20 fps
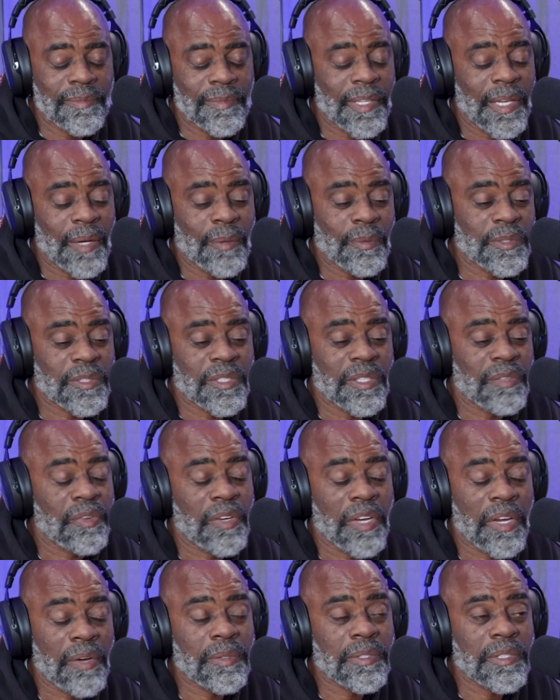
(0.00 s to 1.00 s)
there was
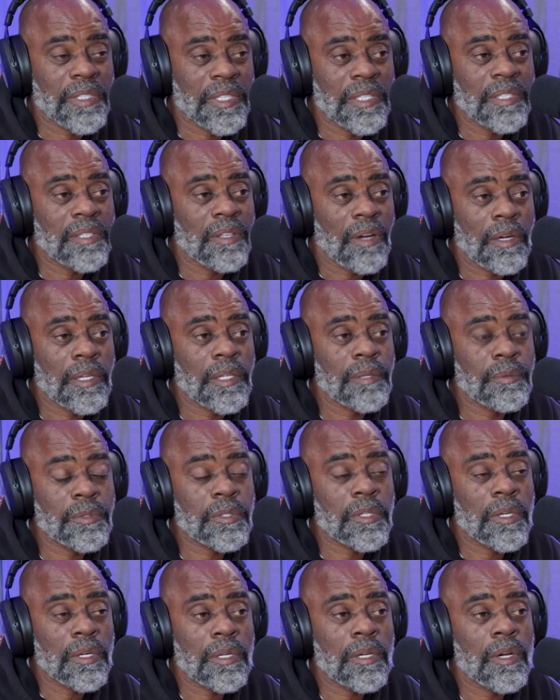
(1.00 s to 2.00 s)
different areas that he thought he
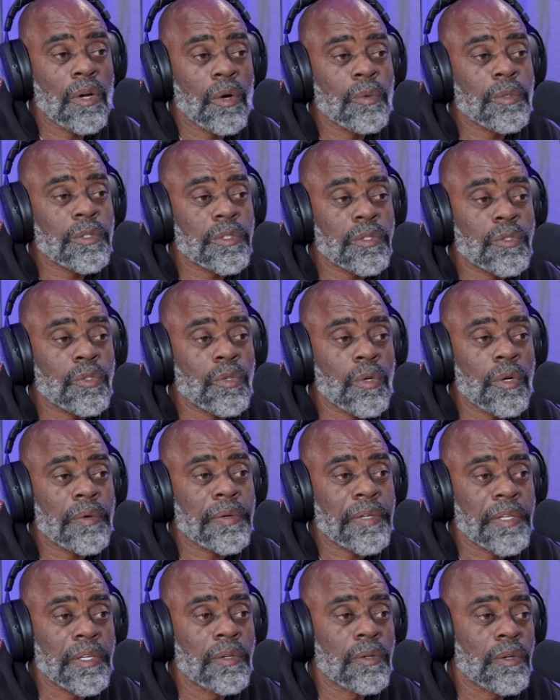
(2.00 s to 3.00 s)
was going to go with the
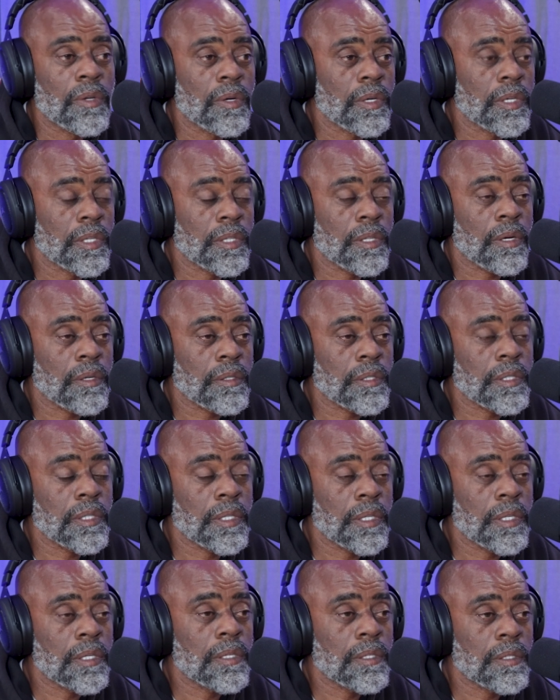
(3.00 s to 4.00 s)
story. He thought that
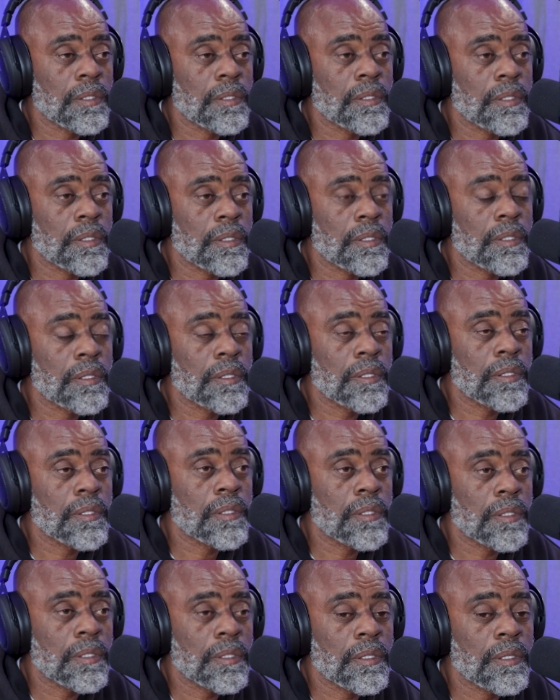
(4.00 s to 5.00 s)
he could
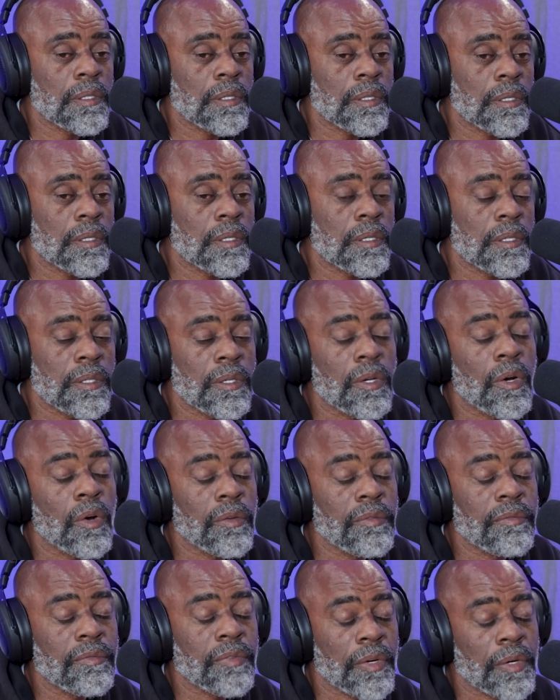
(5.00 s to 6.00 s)
go
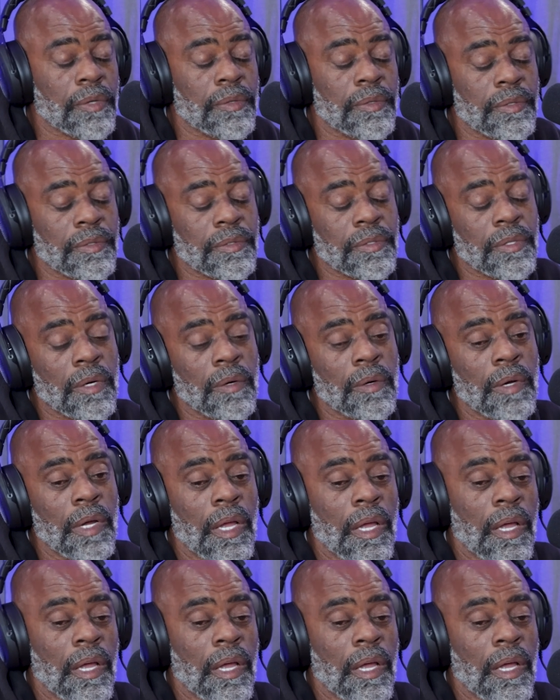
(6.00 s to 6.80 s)
even further. So